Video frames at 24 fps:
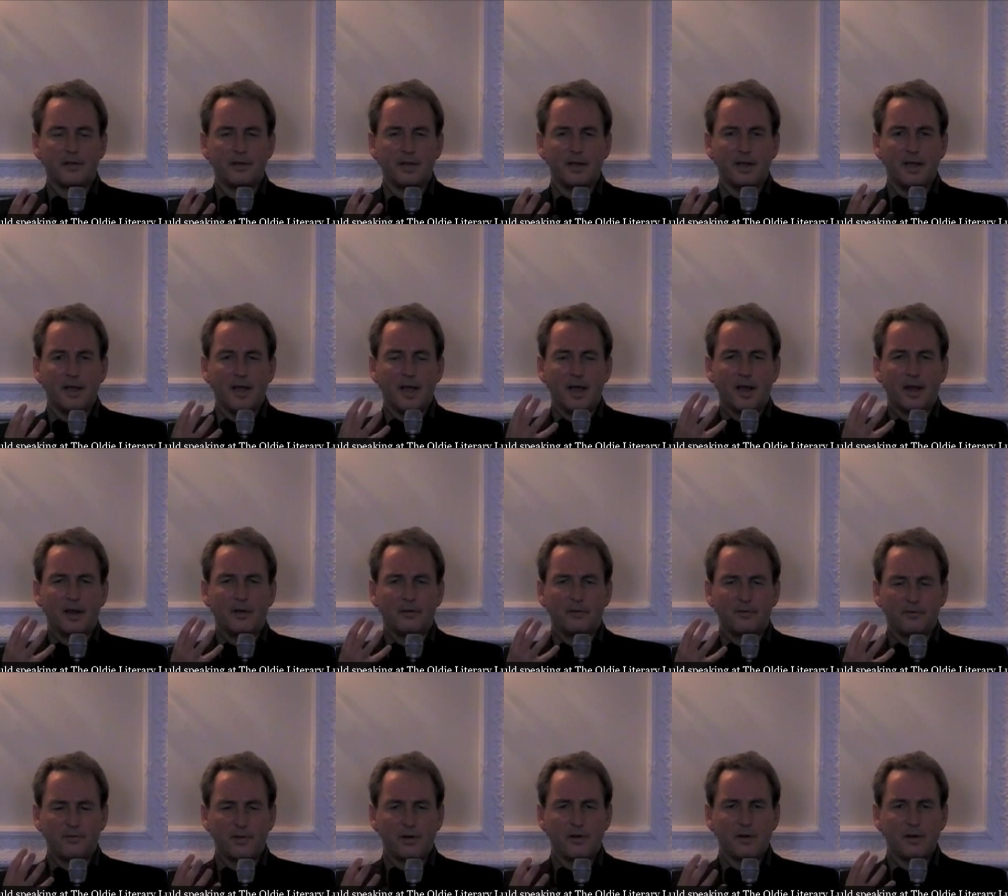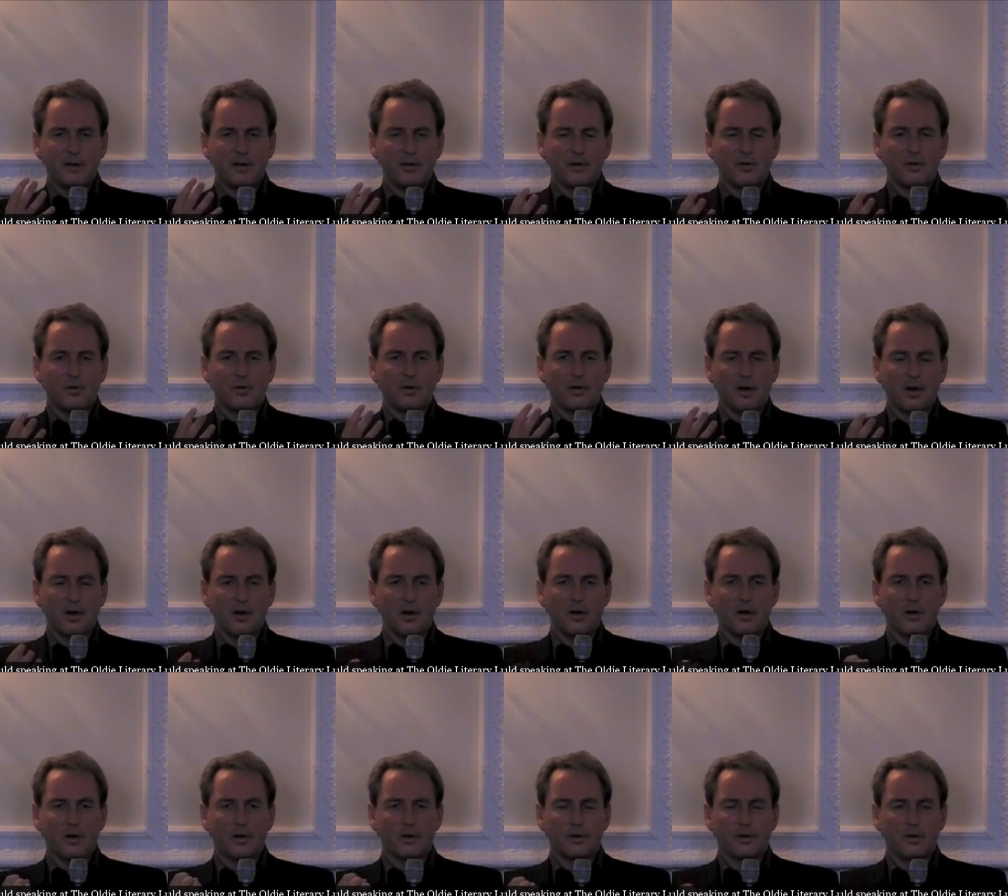It had a very long,
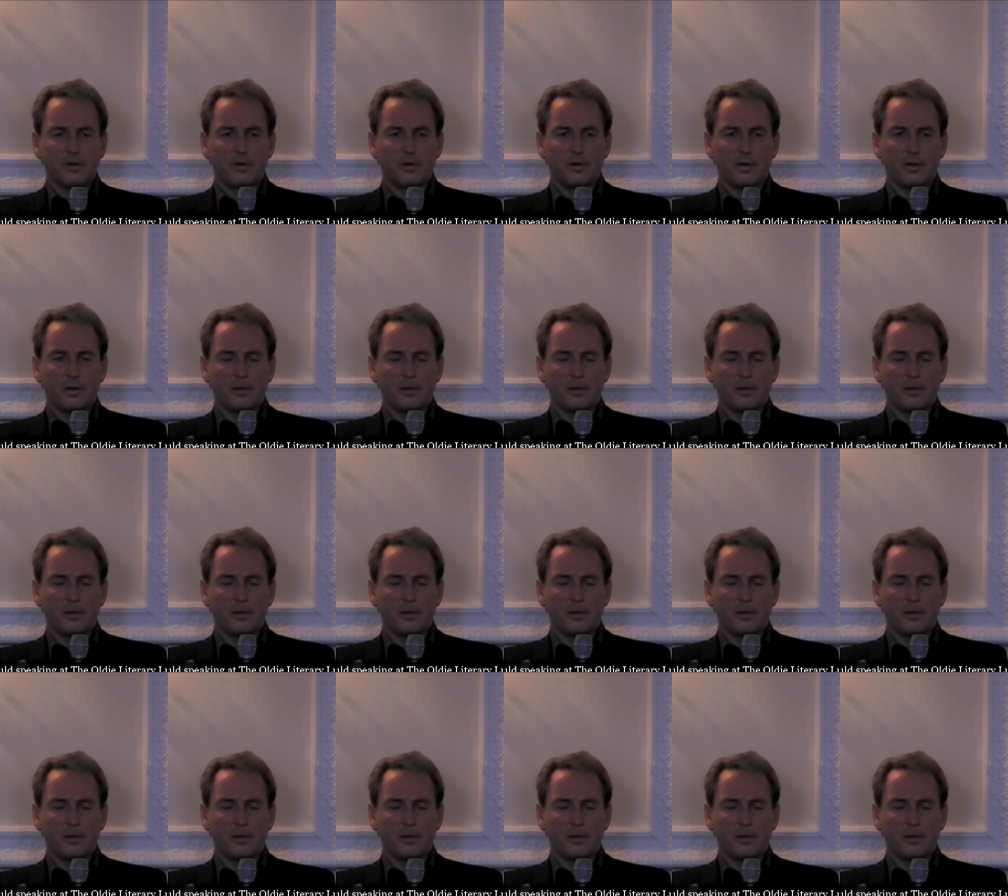hard, um,